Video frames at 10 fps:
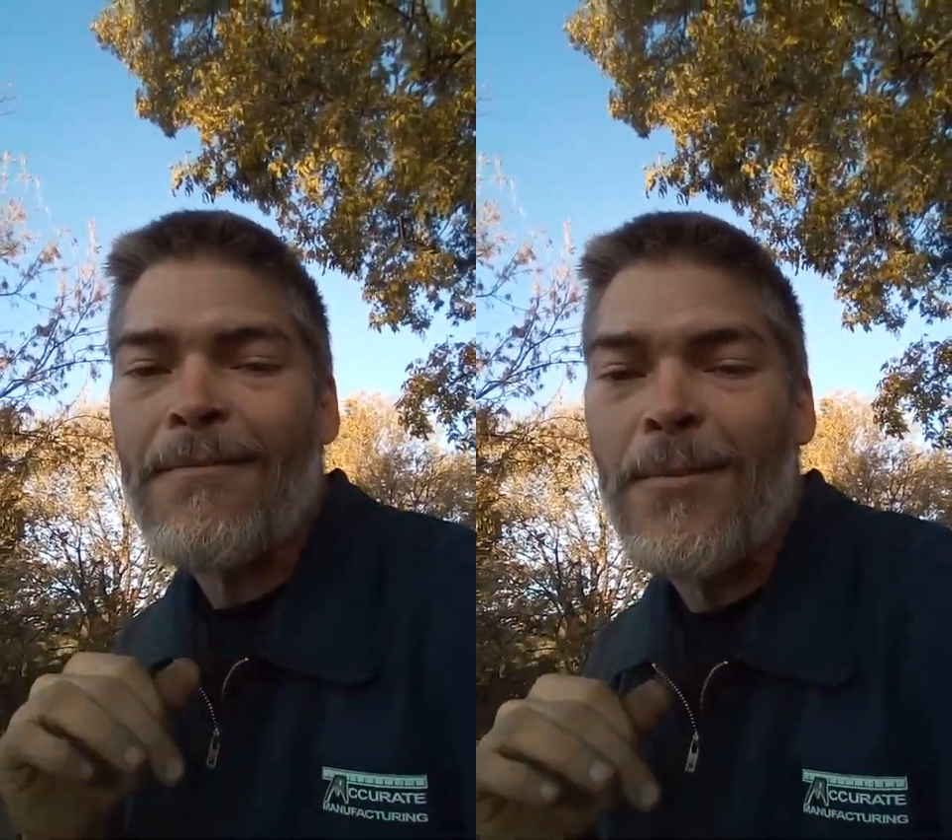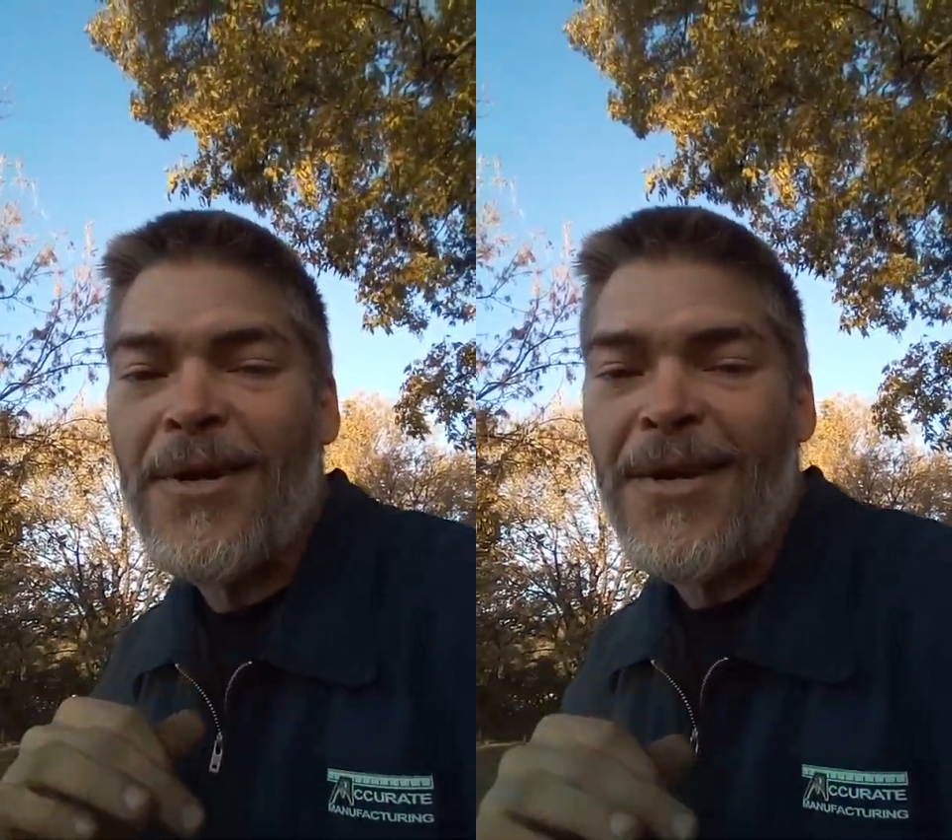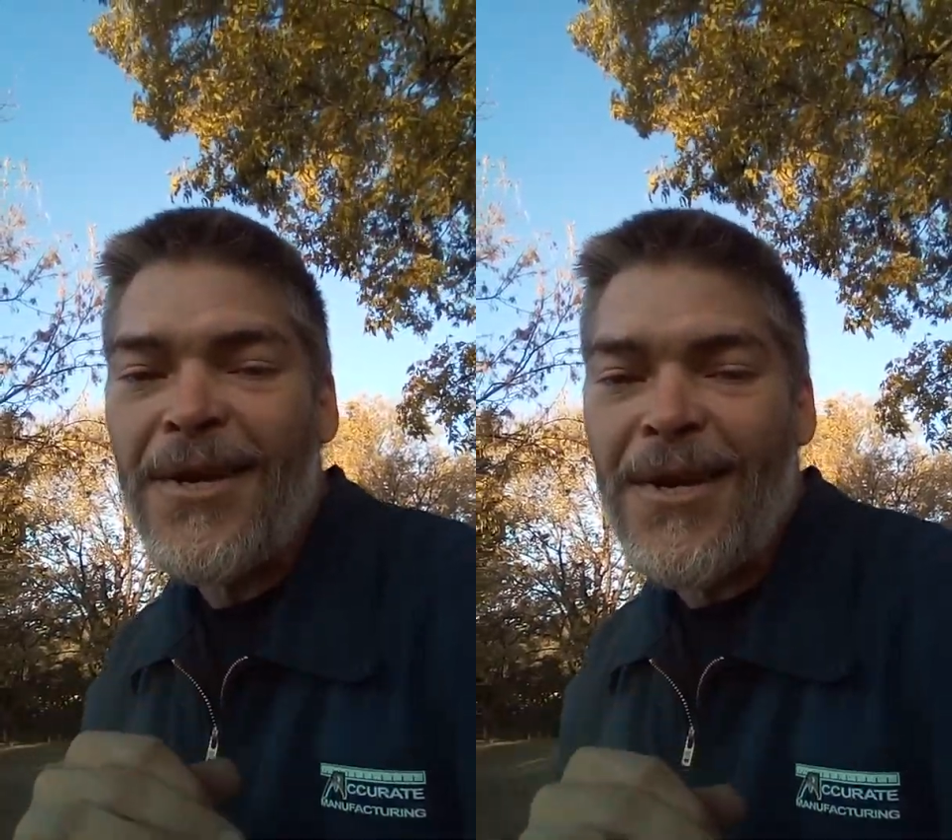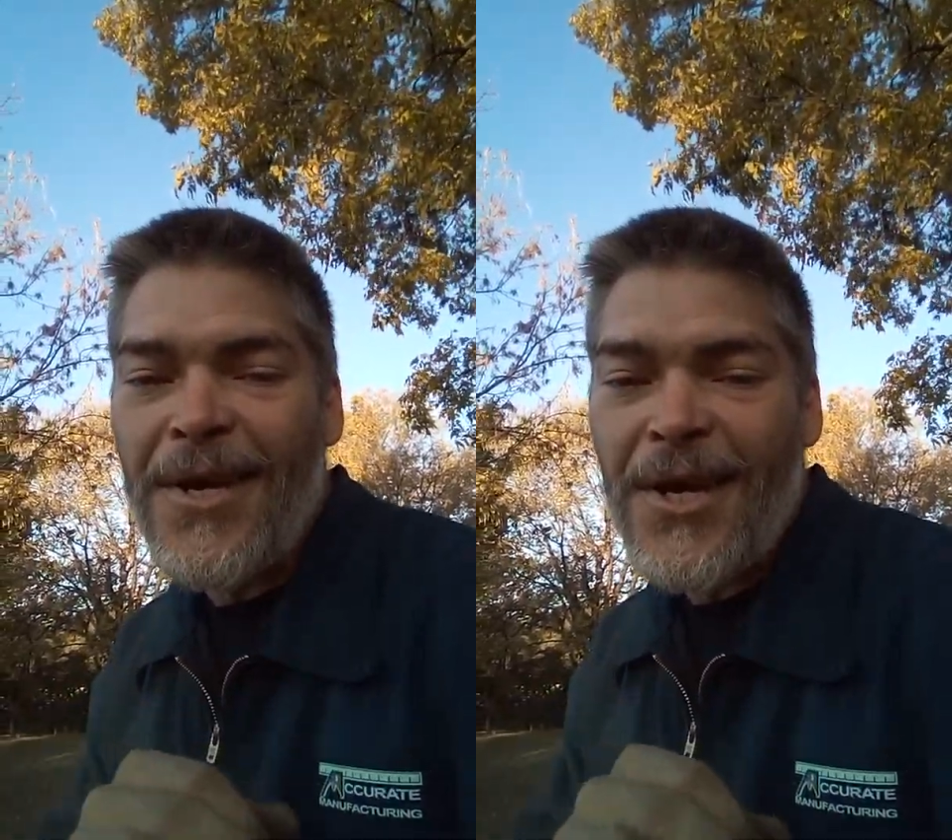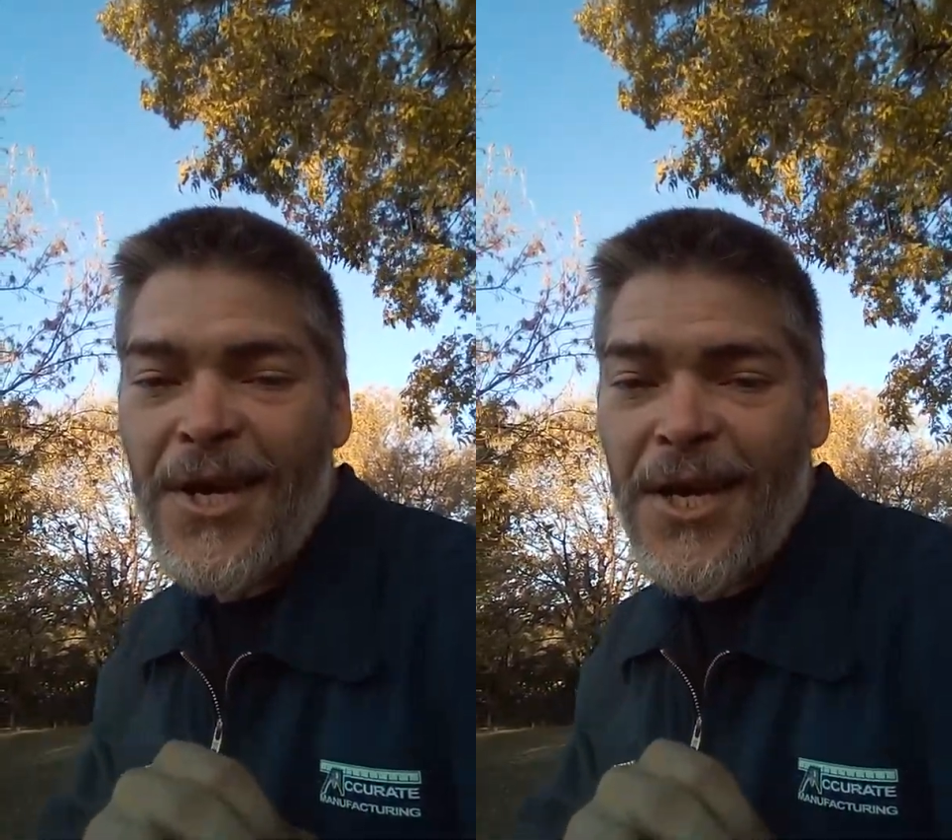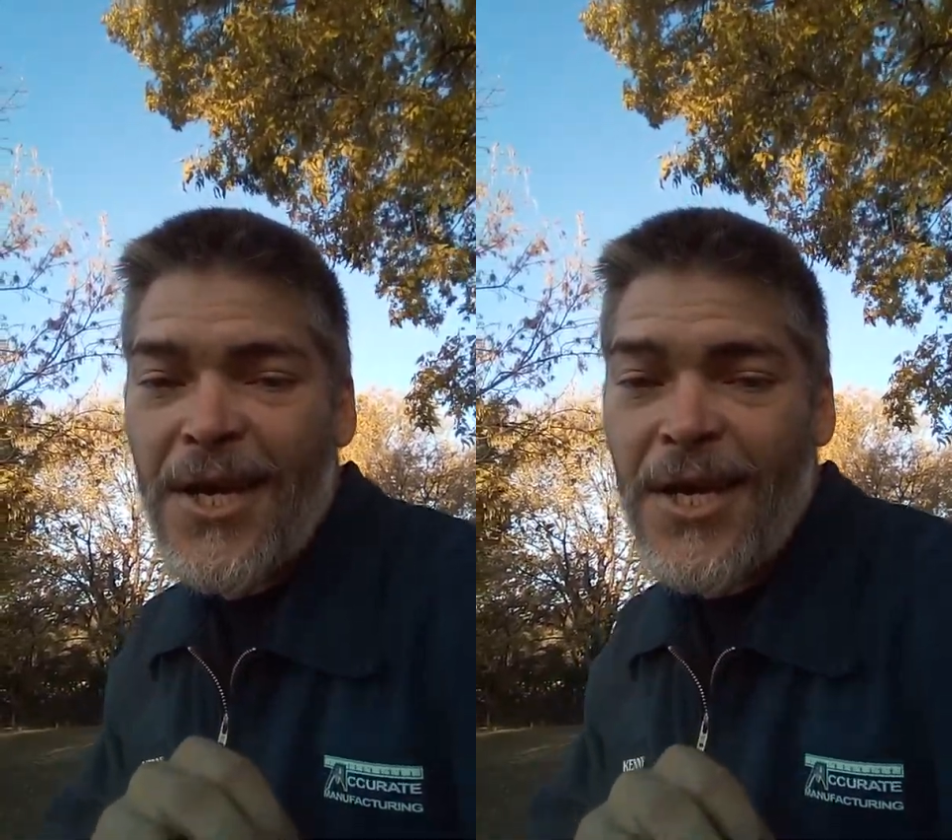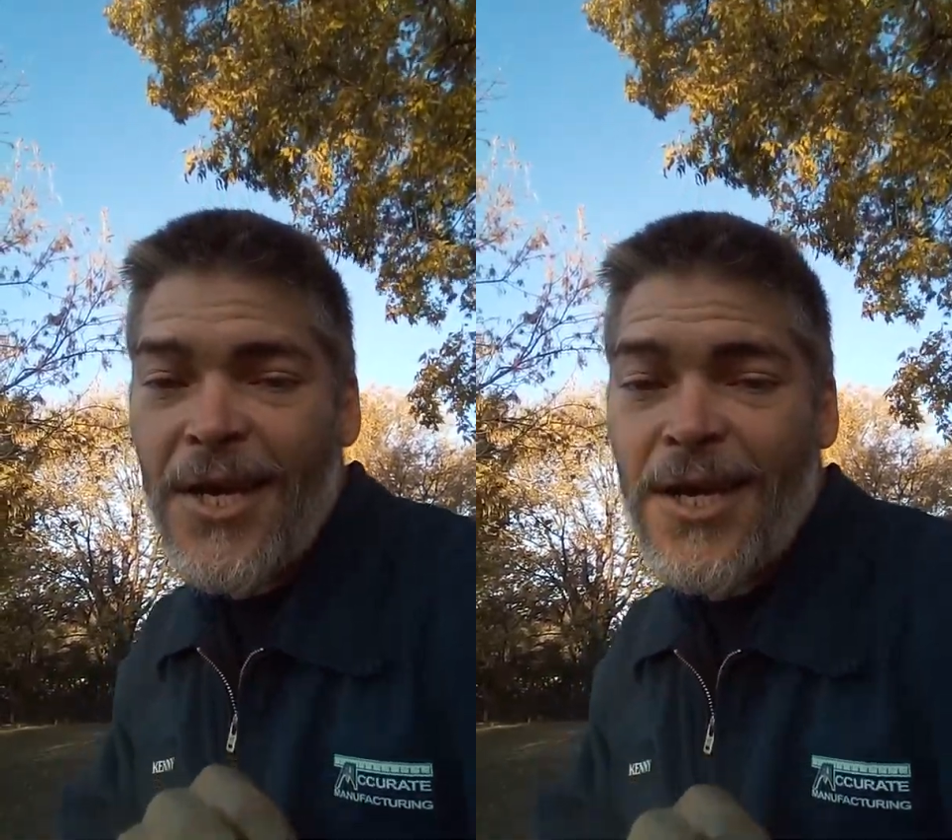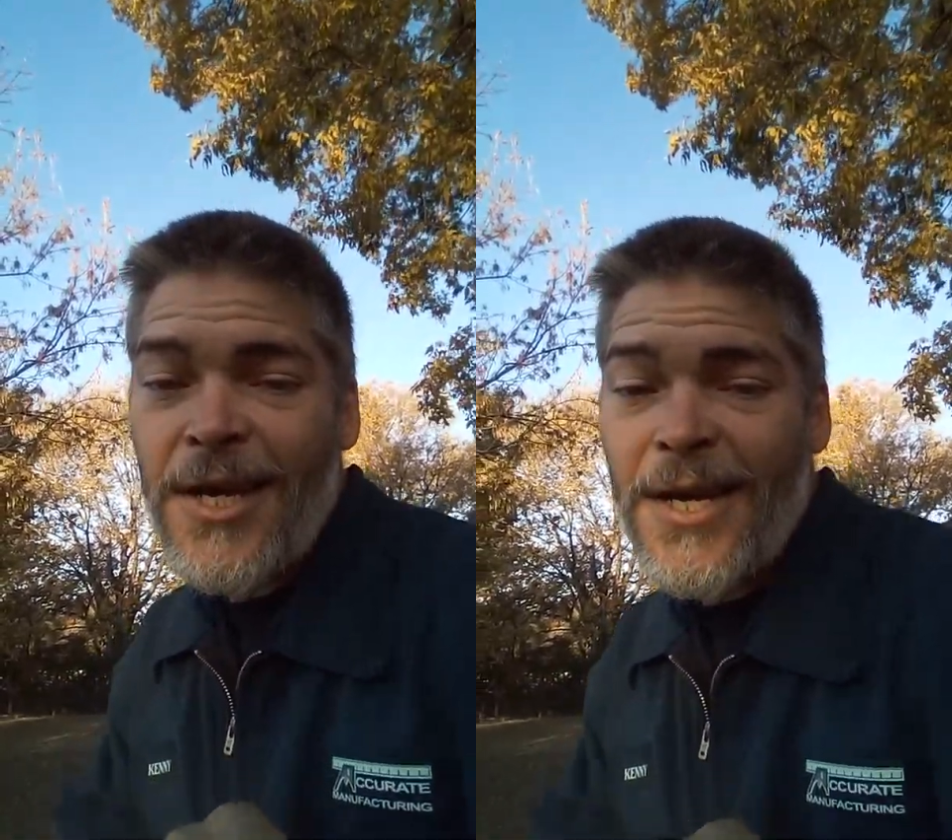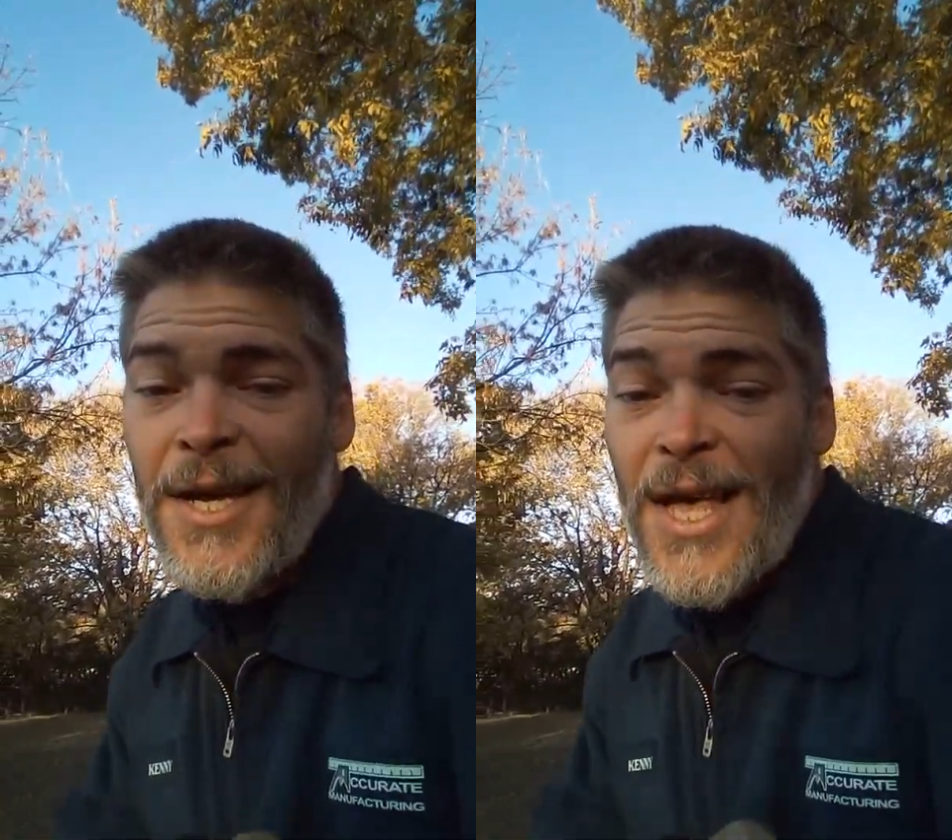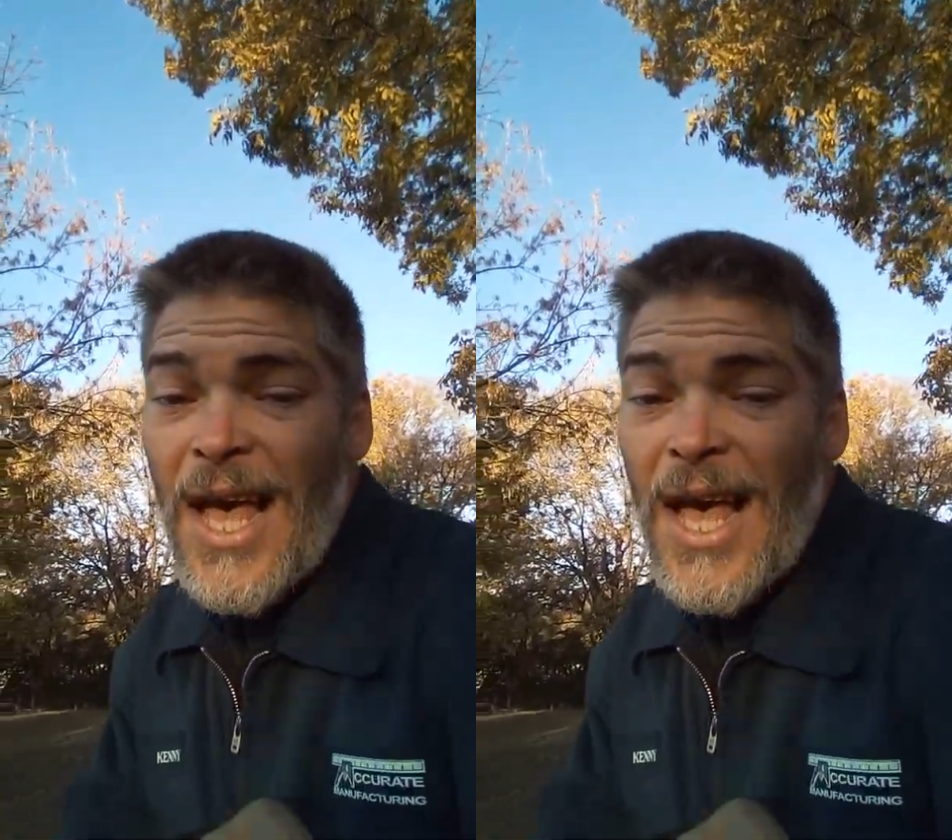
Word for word: me.